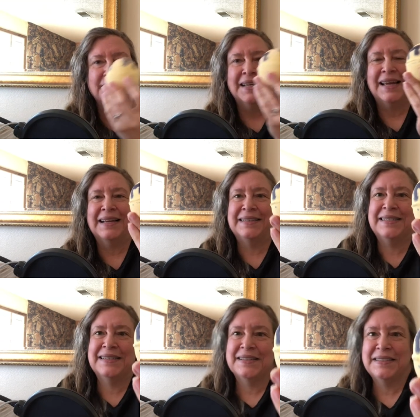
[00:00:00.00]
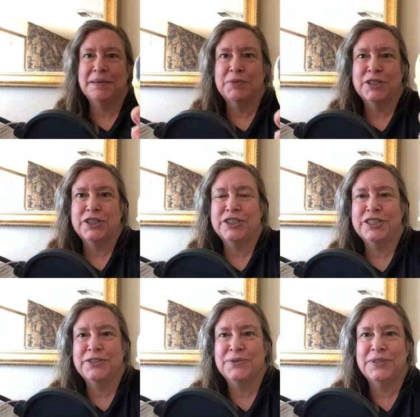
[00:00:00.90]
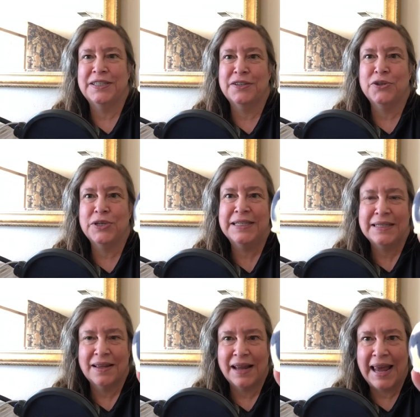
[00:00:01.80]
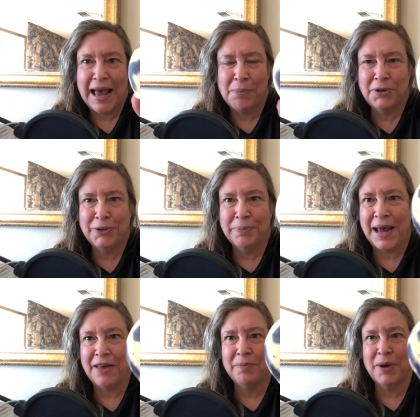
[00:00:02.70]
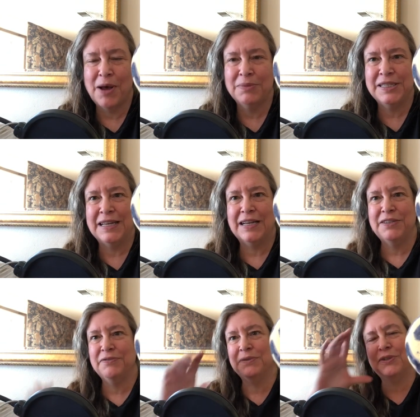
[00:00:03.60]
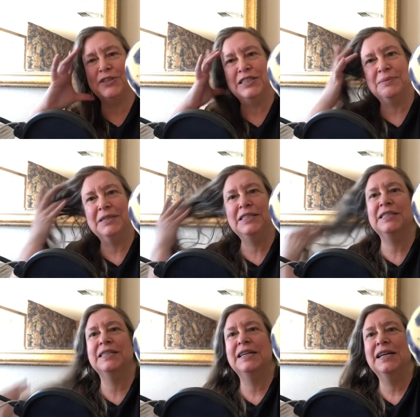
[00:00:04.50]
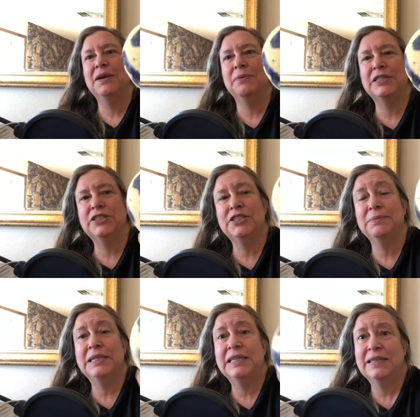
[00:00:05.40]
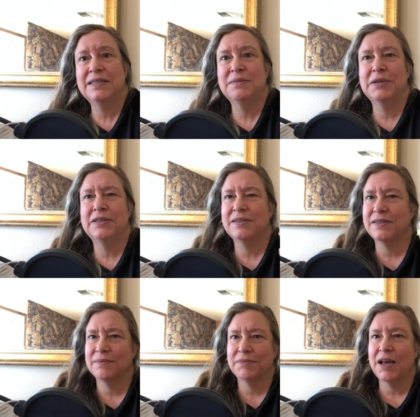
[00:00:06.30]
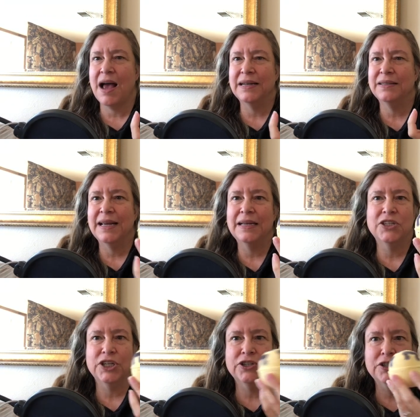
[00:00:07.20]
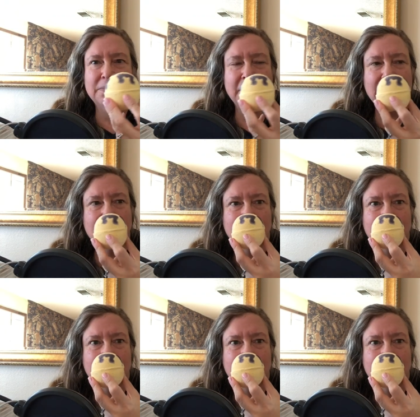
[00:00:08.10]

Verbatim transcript: It's similar to the Chris the Camel bath bomb scent from Christmas, which to me smells kind of like gingerbread,